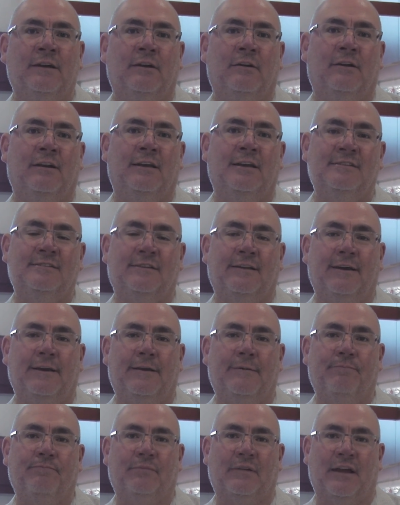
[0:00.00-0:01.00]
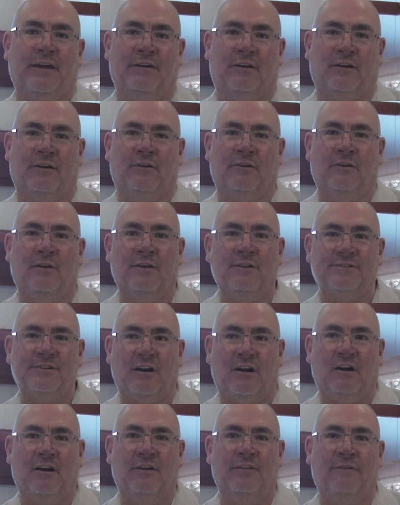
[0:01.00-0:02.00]
here at Eastlake, and our girls
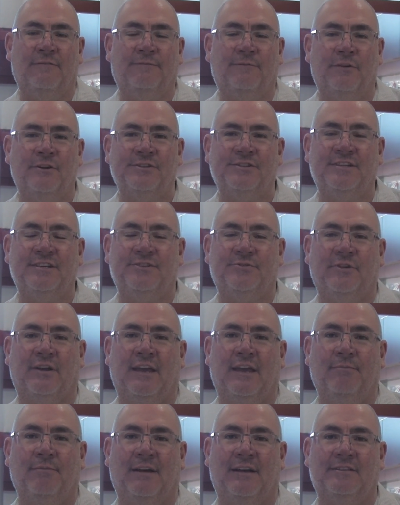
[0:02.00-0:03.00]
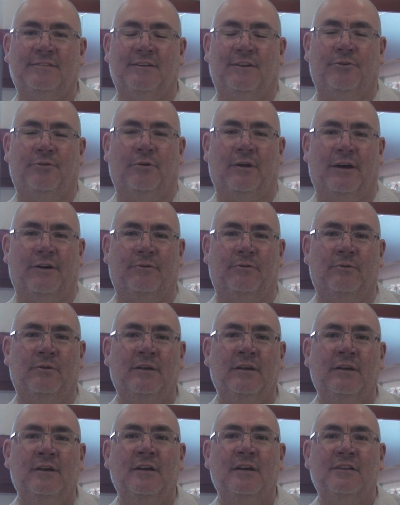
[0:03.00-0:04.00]
are in their first district game against El Dorado.
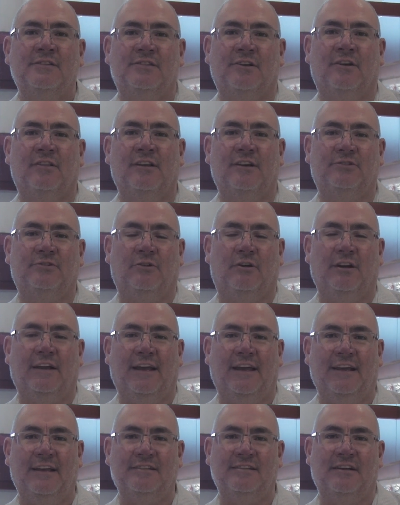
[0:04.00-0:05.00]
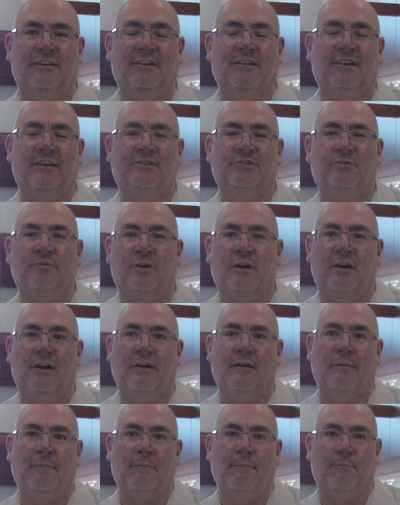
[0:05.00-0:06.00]
So good luck to our ladies and good luck to
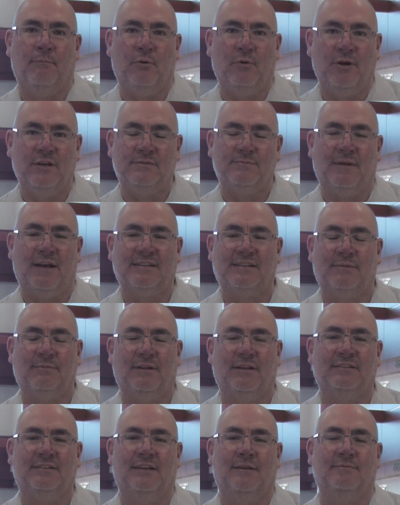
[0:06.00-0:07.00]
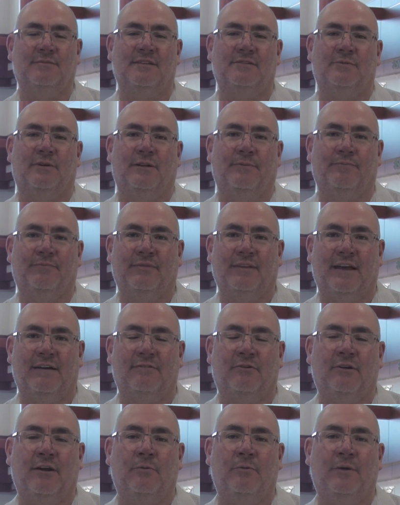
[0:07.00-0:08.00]
our boys basketball teams as well.
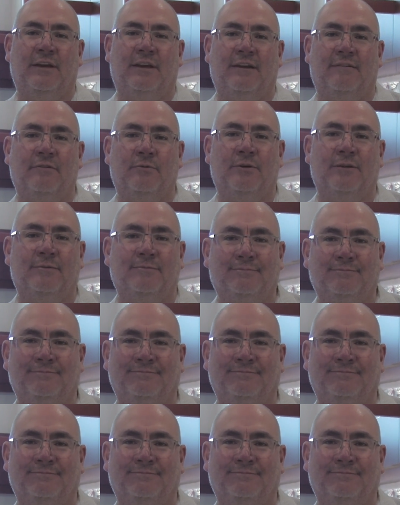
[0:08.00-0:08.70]
Have a great week, everyone.